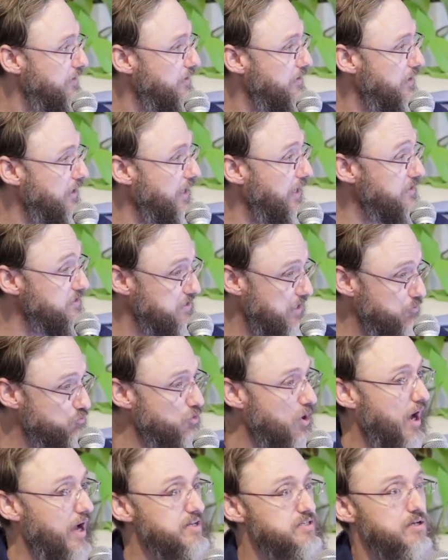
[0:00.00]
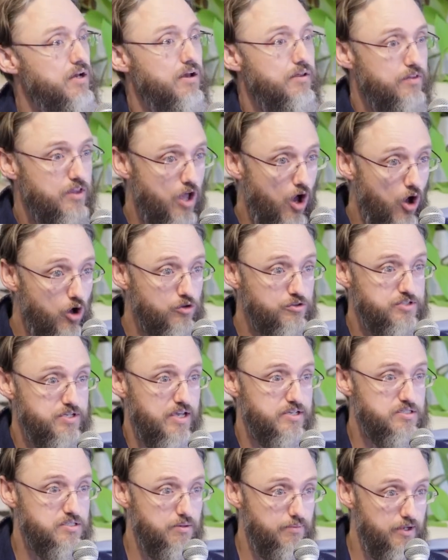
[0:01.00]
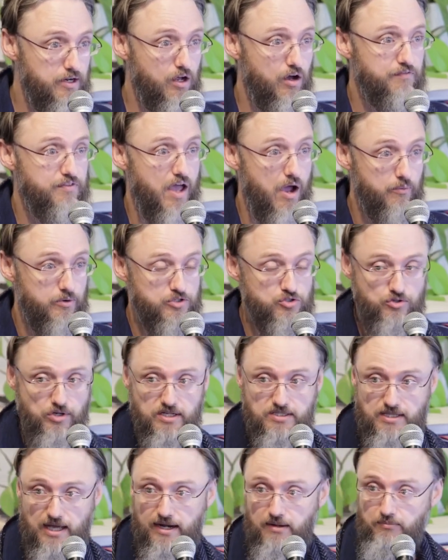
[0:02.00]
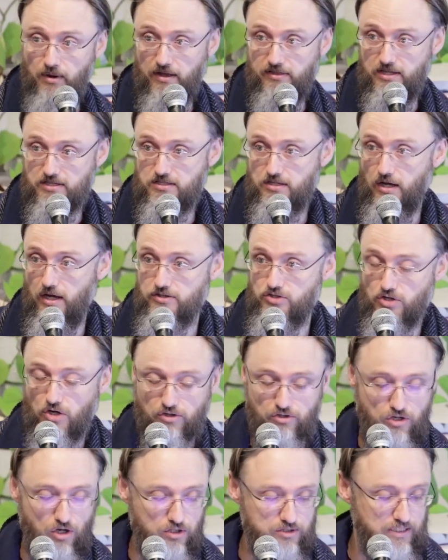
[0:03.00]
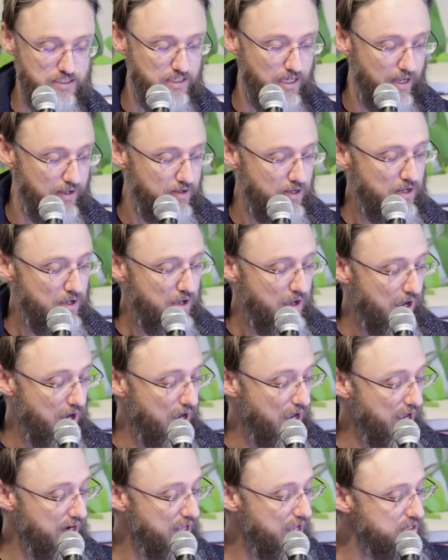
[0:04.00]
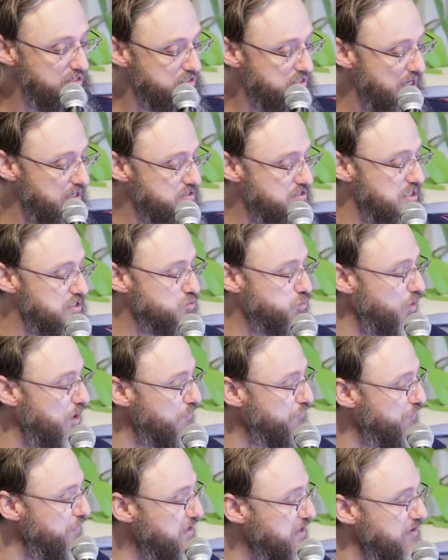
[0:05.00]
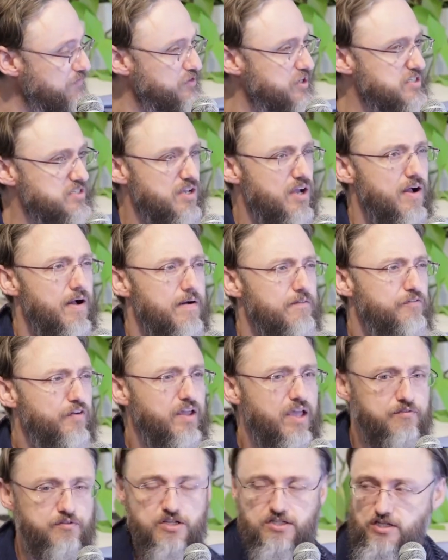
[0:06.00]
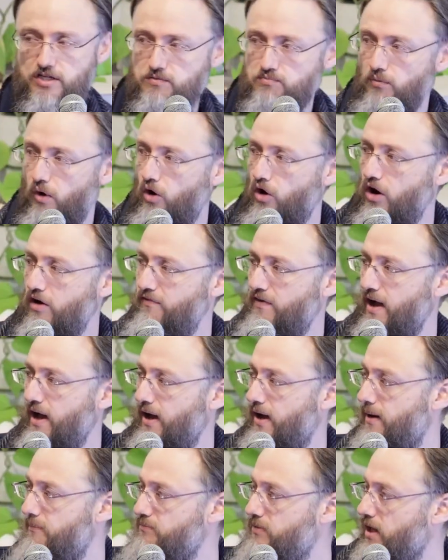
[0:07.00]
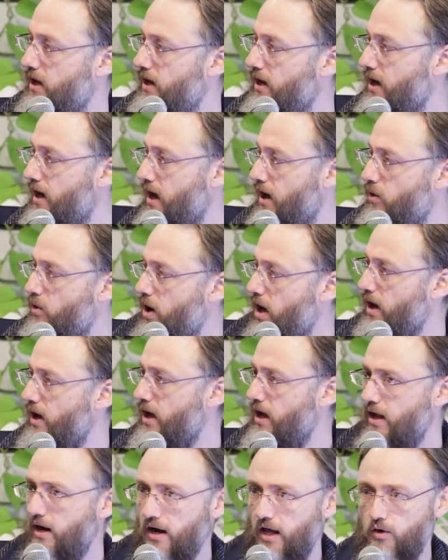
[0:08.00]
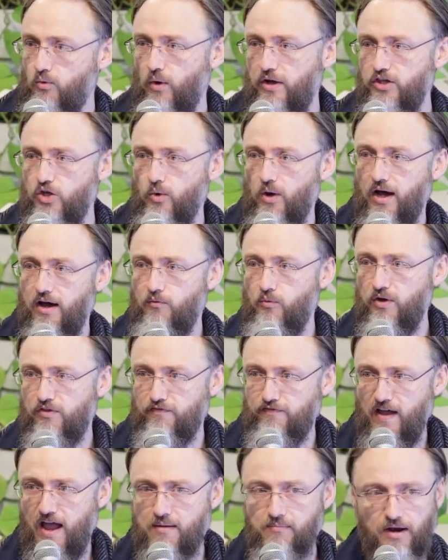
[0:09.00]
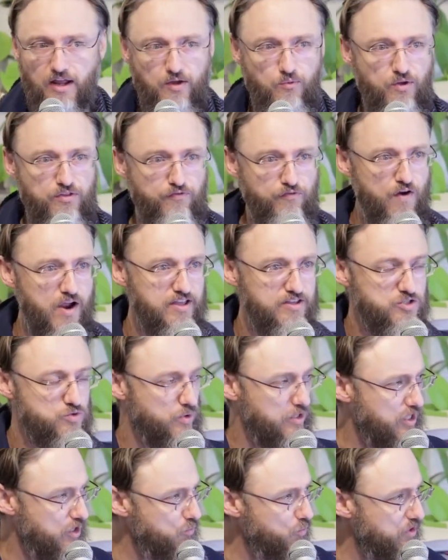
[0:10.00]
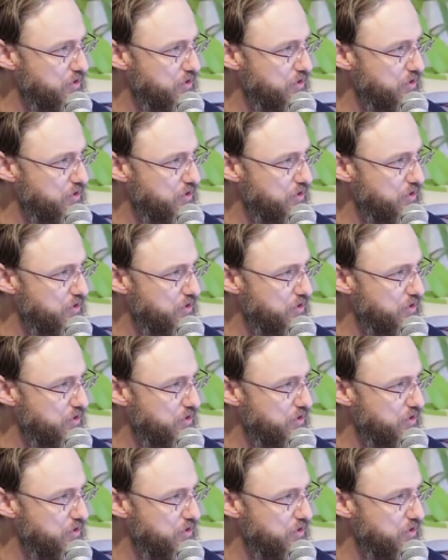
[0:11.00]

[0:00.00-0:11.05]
N.T. Wright. The Old Testament of that was translated by this guy, John Goldingay. And he says this word forgiveness is more of a, like when you are with family, with friends, with